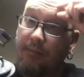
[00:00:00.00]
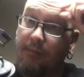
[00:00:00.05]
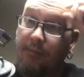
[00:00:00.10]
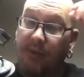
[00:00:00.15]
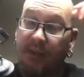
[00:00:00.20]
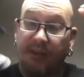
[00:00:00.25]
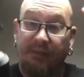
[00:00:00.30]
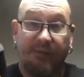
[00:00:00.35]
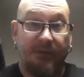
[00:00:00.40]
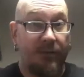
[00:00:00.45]

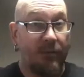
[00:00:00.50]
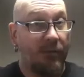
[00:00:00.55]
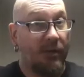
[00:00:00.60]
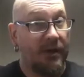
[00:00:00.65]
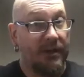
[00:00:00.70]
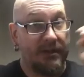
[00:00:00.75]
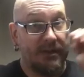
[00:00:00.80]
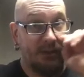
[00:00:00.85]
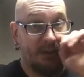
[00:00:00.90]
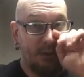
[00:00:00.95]
If you
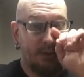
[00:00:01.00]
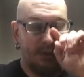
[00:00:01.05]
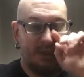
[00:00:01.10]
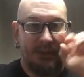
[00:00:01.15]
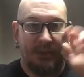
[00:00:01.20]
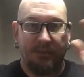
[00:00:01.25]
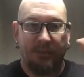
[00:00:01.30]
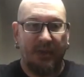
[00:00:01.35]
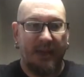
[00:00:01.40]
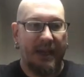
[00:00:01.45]
want to do a
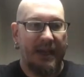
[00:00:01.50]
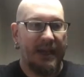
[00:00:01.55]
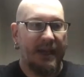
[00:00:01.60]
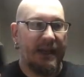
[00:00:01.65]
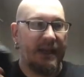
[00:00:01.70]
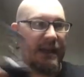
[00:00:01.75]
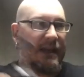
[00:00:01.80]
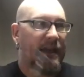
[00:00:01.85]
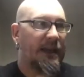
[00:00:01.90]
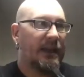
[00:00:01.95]

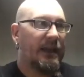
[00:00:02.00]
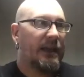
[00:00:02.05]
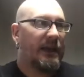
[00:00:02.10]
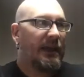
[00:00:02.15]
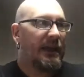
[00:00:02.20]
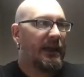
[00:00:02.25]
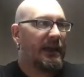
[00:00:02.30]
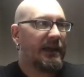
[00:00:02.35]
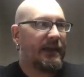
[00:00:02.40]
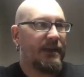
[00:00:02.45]
display,
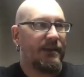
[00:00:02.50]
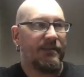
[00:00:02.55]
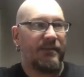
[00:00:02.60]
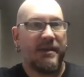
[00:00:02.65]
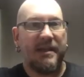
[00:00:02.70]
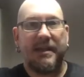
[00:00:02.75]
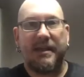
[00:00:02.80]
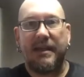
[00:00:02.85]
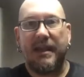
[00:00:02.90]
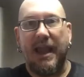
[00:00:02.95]
it can
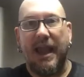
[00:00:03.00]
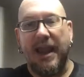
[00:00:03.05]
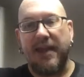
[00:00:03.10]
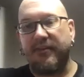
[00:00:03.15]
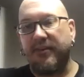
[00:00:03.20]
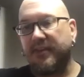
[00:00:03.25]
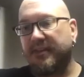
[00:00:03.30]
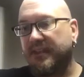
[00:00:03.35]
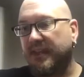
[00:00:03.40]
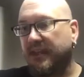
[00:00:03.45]
be
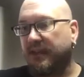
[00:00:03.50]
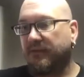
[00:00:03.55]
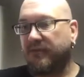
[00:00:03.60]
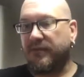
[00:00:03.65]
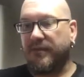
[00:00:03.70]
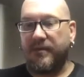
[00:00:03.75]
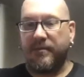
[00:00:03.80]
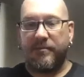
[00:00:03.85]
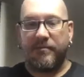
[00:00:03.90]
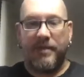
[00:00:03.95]
everything
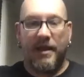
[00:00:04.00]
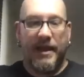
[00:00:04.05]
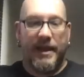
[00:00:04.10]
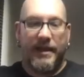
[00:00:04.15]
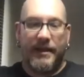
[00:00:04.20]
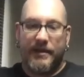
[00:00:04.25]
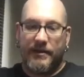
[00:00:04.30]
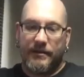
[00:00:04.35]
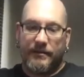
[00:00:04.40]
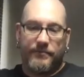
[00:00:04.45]
from,
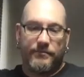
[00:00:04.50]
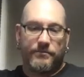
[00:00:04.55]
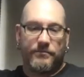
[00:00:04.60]
like,